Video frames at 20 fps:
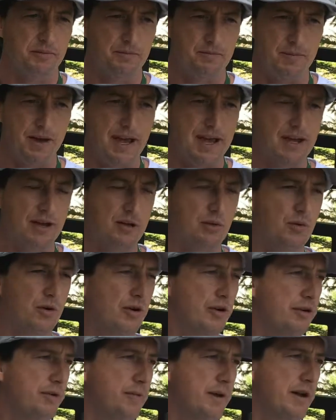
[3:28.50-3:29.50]
make a
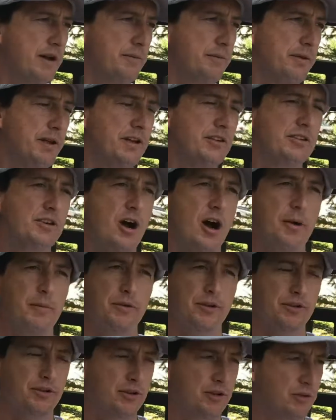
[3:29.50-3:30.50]
world a better place, come
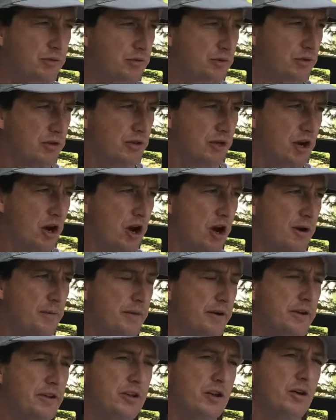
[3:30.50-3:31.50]
to terms with the
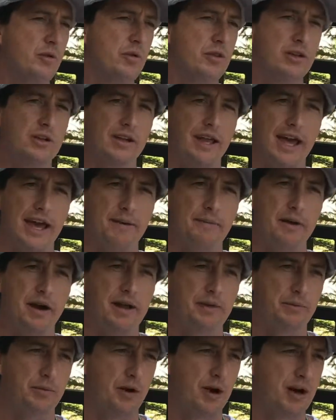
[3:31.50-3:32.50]
karma. You know, with the
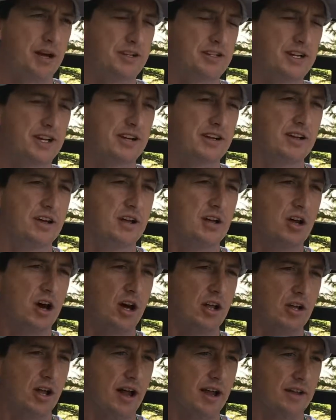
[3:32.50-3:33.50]
landmine project,
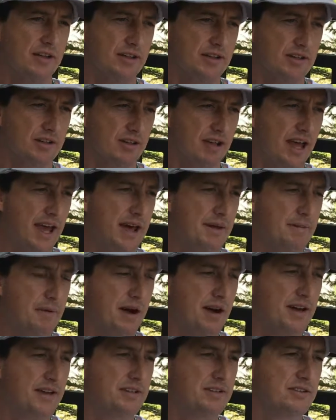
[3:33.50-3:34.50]
a lot of these
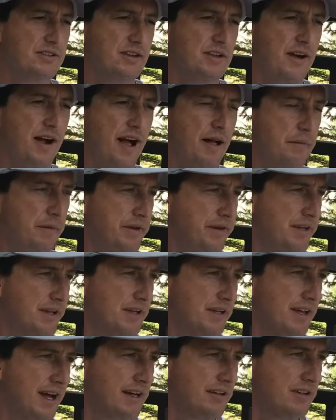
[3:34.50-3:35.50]
landmines have been
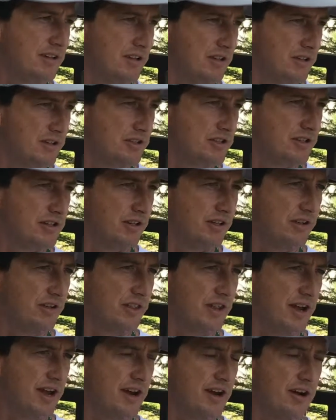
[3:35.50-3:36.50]
neglected, they're still
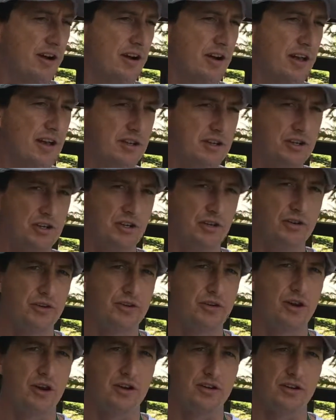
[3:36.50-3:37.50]
there, and
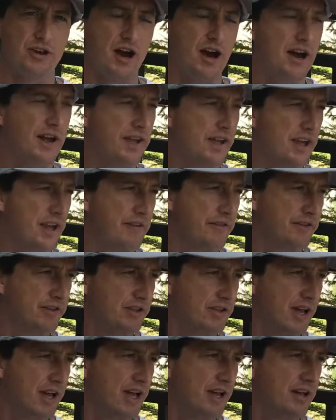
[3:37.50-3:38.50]
children are dying every
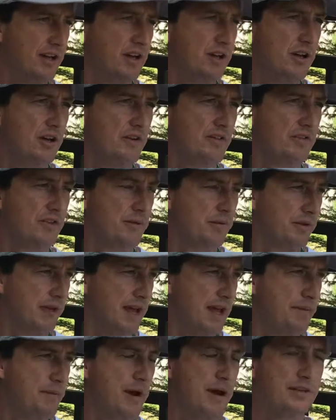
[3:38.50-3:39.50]
day from
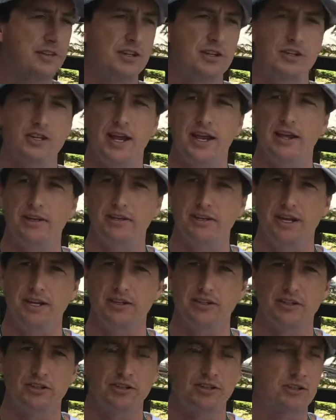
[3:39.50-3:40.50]
landmines. They ch
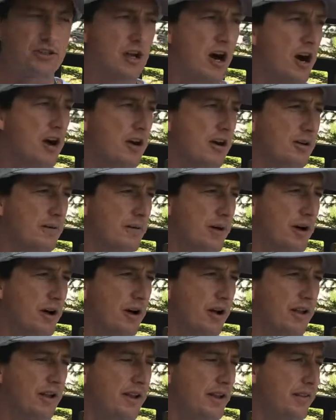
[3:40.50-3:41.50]
chase a soccer
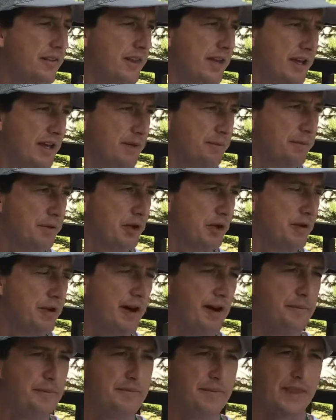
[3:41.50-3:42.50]
ball, they get blown
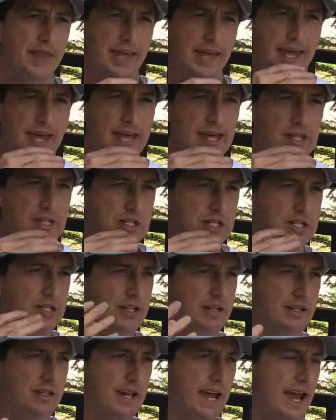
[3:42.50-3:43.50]
up, and the,
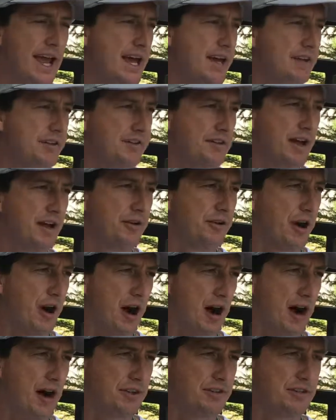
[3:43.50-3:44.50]
the land is held
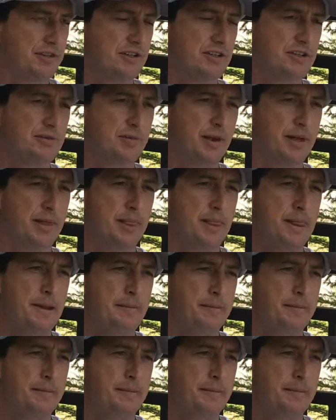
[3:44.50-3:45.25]
hostage, but